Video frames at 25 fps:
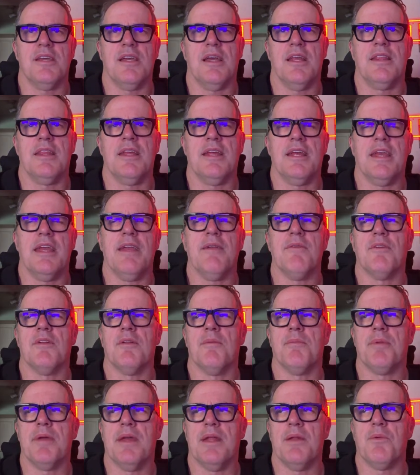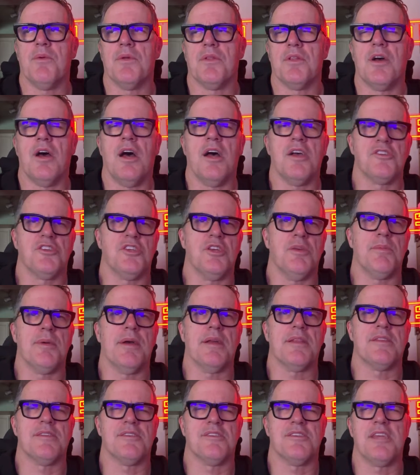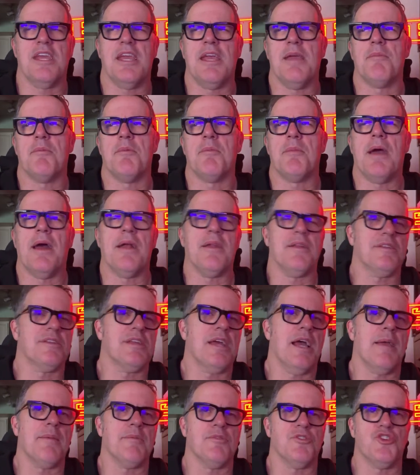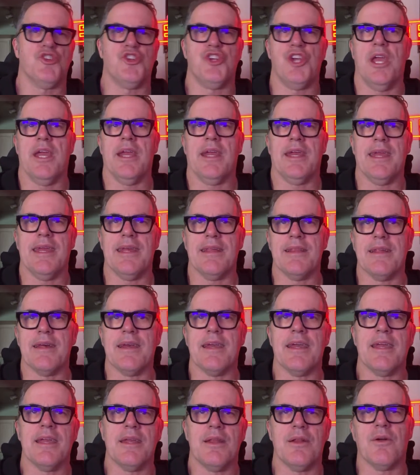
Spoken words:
I think he would have been with Ozzy about the same amount of time as Jakey Lee,